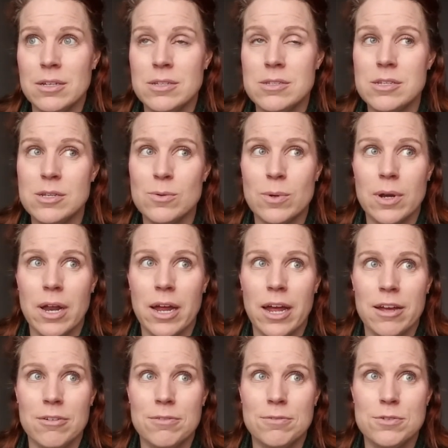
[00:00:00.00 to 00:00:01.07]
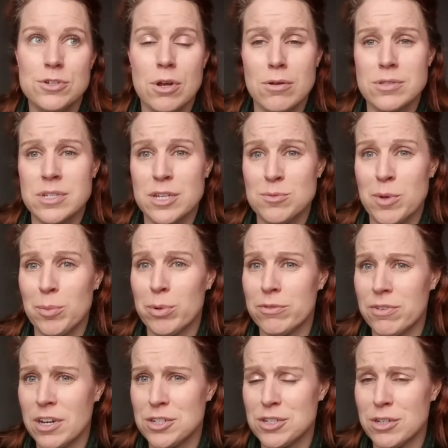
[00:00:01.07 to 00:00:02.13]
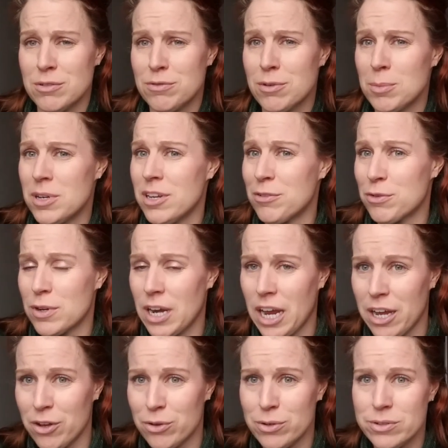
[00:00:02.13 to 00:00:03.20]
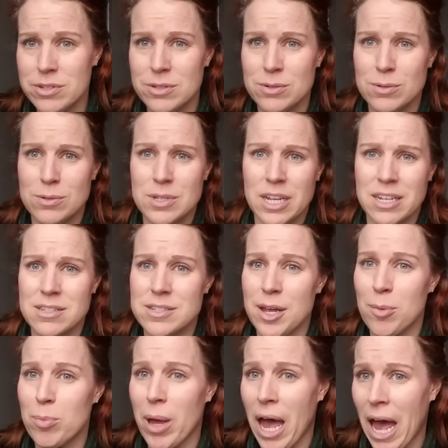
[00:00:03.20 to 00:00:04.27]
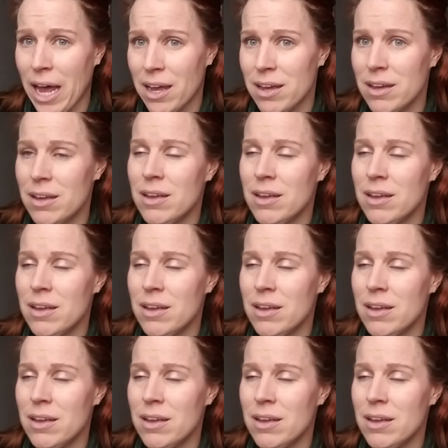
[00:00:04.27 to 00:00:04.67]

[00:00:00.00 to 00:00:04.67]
see what I have chosen as my profession from a different angle, to take a step back